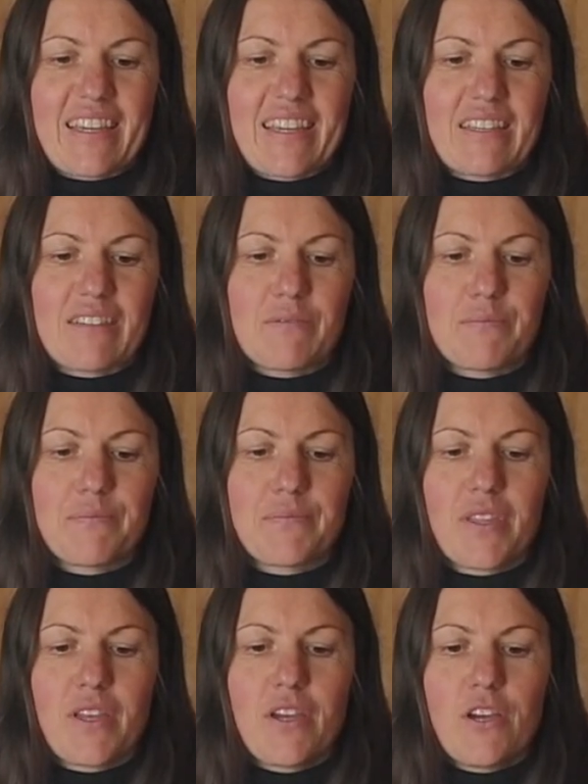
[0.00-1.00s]
again.
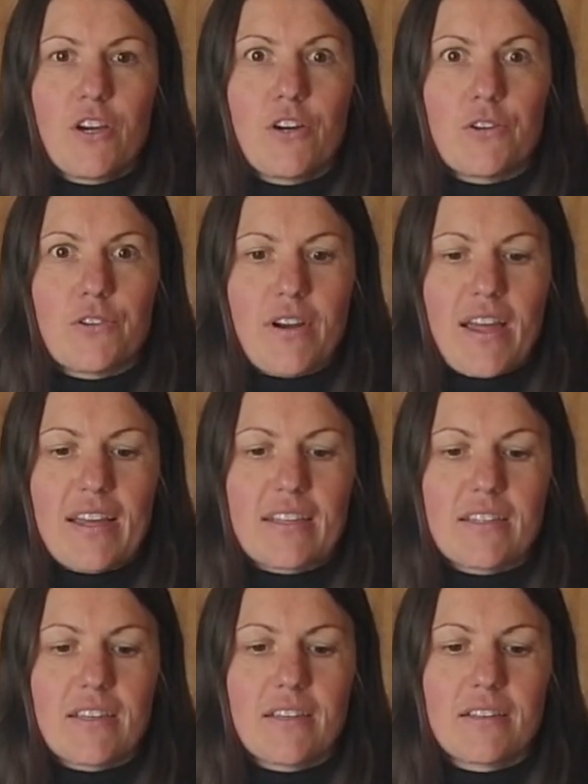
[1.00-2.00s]
All right,
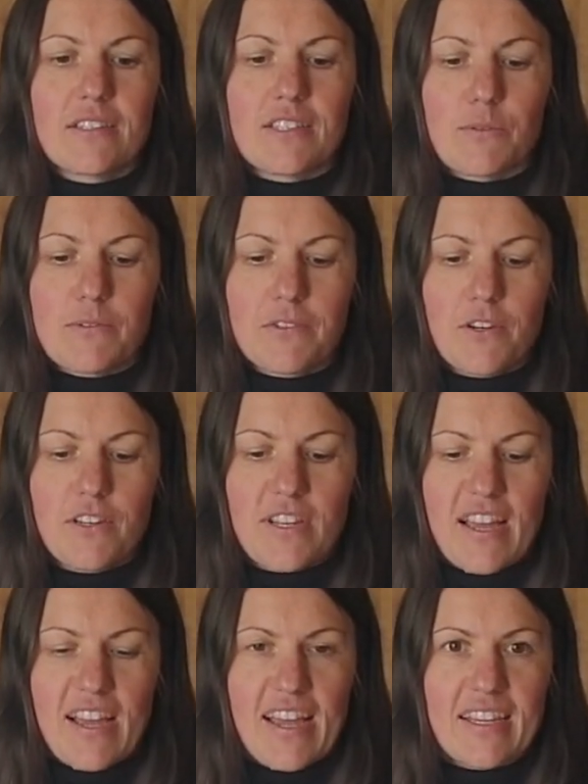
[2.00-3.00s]
so we've got
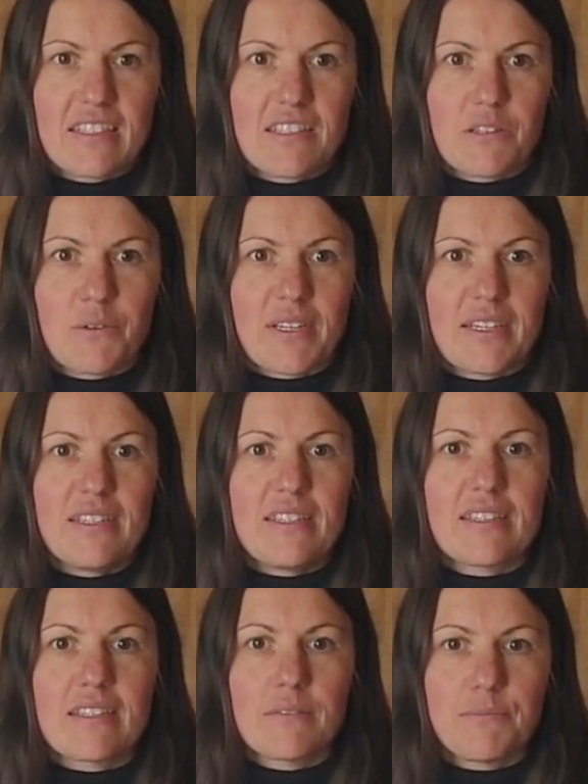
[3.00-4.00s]
our 8
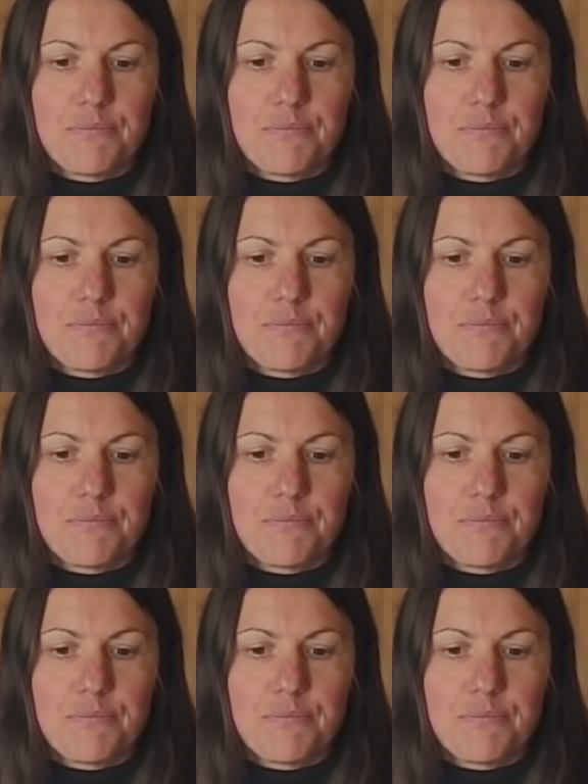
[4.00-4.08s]
squares.